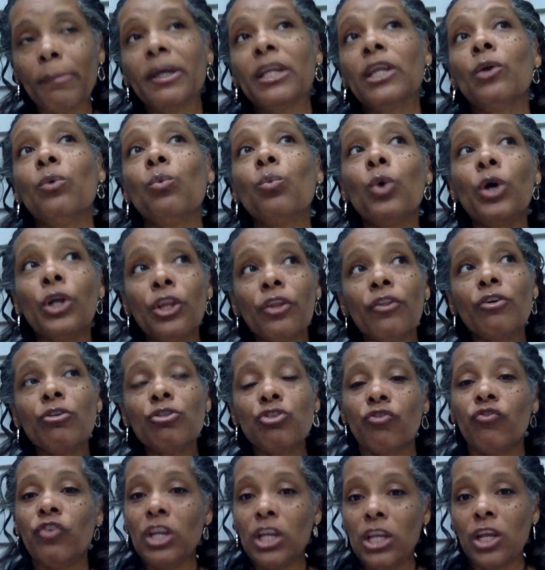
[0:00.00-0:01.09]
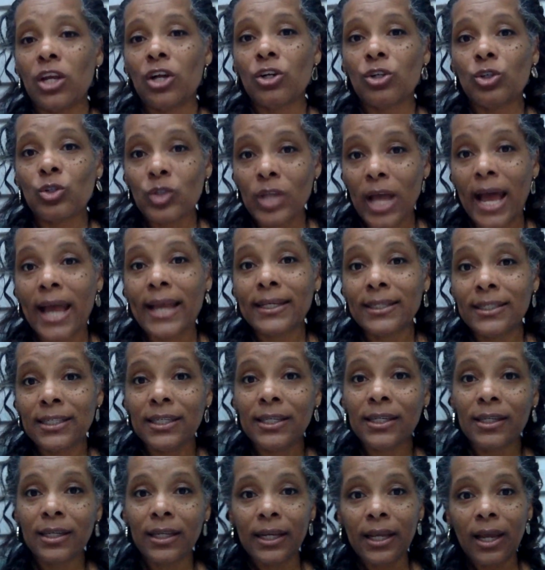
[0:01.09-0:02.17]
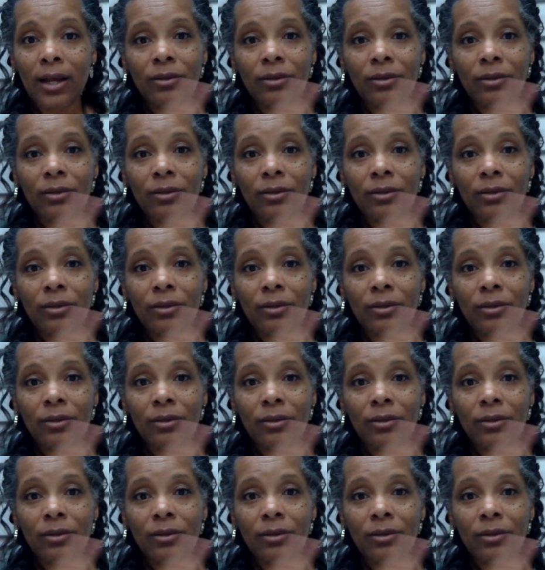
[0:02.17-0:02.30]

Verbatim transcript: But in one of those videos I did, and